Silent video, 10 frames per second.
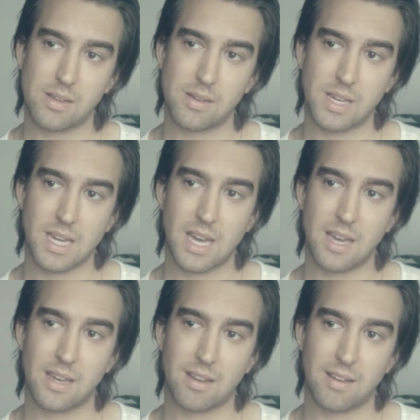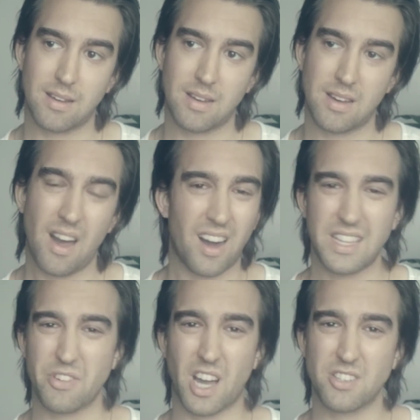But yeah, I
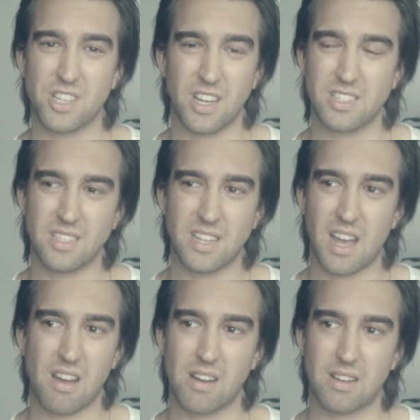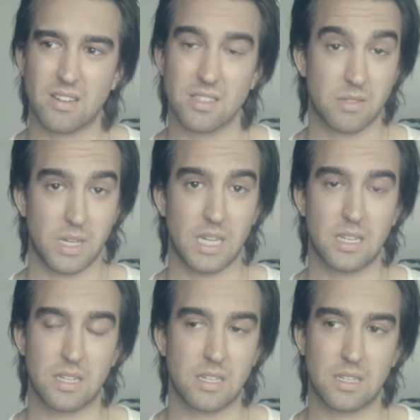never go to churches now, I swear.
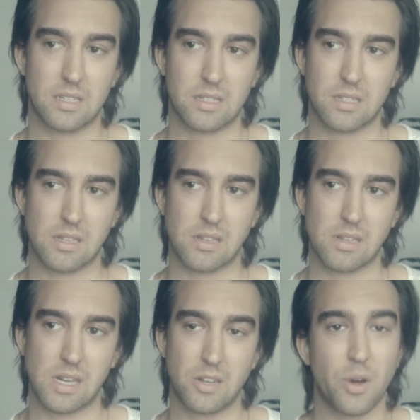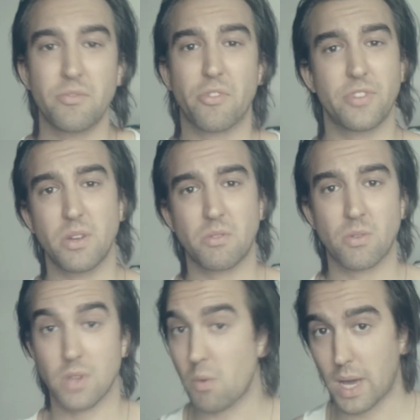Not even for
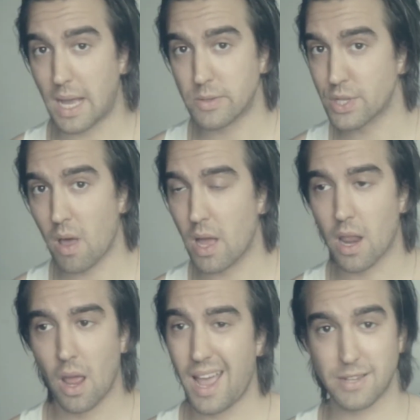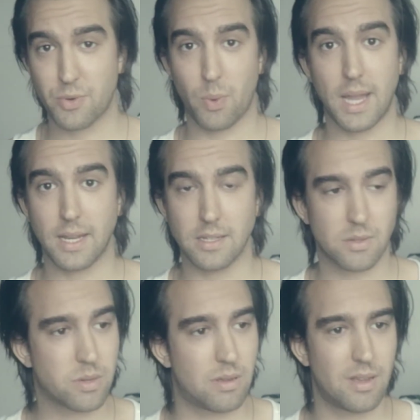funerals, I wait outside. That's for
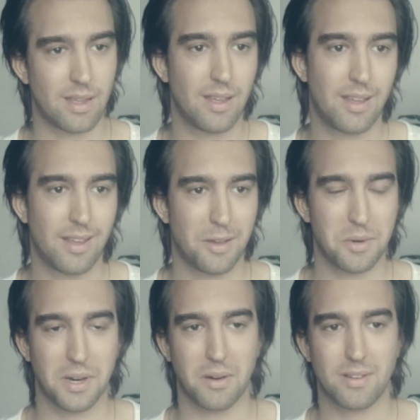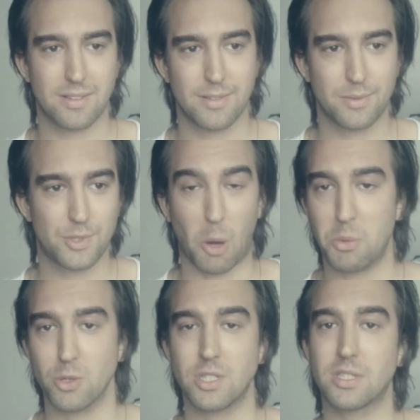weddings. Well,
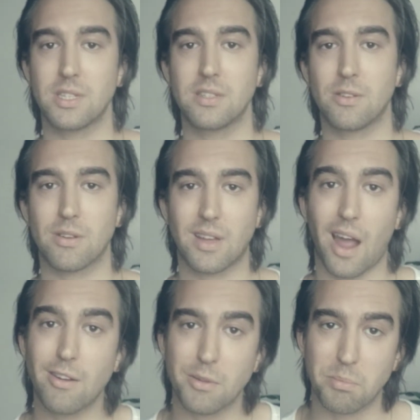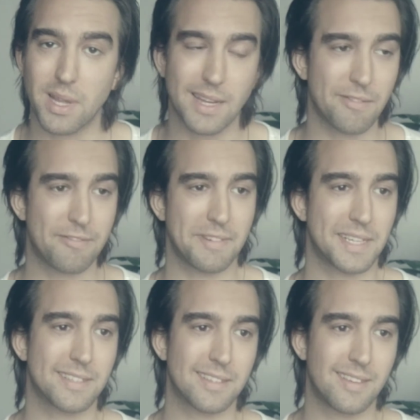top-notch excuse not to go to the bleeding
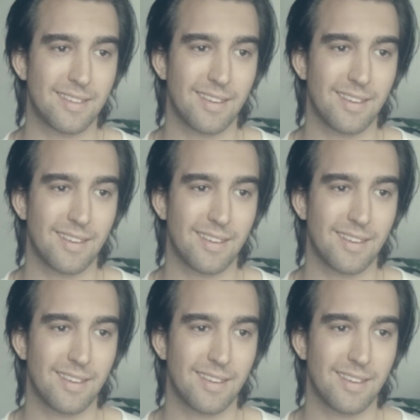things.